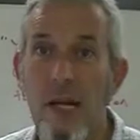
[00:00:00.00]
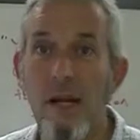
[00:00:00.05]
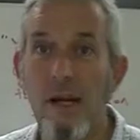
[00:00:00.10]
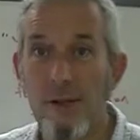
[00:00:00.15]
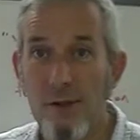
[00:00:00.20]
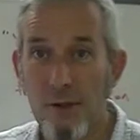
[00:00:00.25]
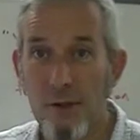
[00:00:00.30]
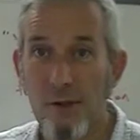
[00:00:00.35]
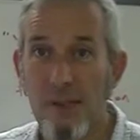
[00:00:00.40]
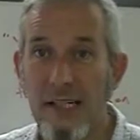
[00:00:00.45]

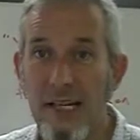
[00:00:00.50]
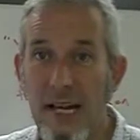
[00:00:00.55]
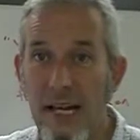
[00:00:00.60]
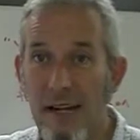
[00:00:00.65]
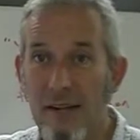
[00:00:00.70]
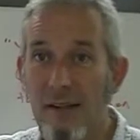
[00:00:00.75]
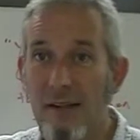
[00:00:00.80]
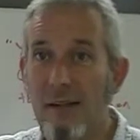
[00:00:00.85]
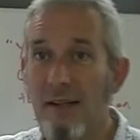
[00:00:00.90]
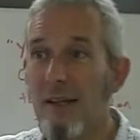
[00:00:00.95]
So
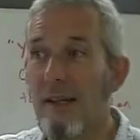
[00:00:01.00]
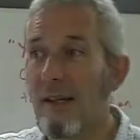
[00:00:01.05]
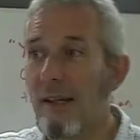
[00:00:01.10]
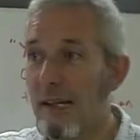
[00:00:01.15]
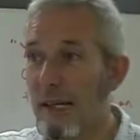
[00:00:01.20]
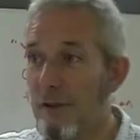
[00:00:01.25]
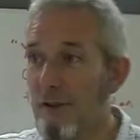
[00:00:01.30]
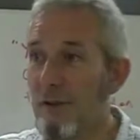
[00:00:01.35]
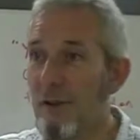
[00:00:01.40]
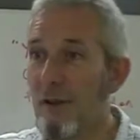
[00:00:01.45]
again,
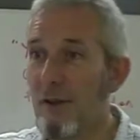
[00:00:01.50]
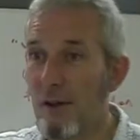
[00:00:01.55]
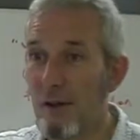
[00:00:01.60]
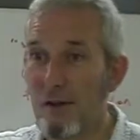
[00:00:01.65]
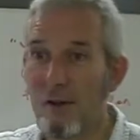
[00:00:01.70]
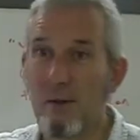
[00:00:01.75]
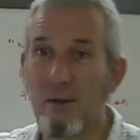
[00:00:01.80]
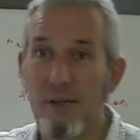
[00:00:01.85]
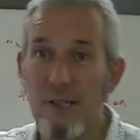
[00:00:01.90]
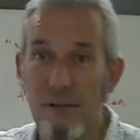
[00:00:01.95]
if you go
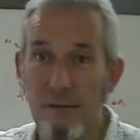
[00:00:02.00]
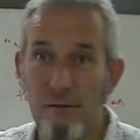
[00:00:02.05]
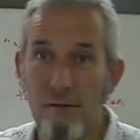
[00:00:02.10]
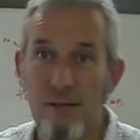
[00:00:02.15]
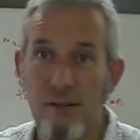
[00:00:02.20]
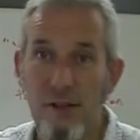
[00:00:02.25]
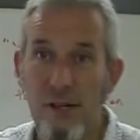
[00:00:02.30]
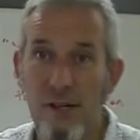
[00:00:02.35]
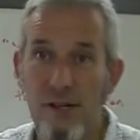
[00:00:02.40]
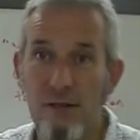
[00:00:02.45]
to a
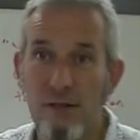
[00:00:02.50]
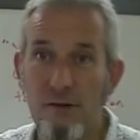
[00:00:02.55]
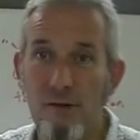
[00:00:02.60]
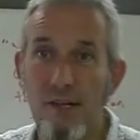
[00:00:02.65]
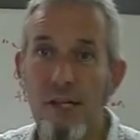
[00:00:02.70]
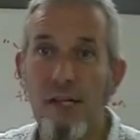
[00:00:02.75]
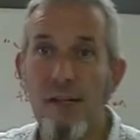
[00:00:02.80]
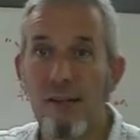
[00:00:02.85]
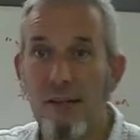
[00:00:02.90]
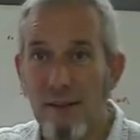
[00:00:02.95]
different country,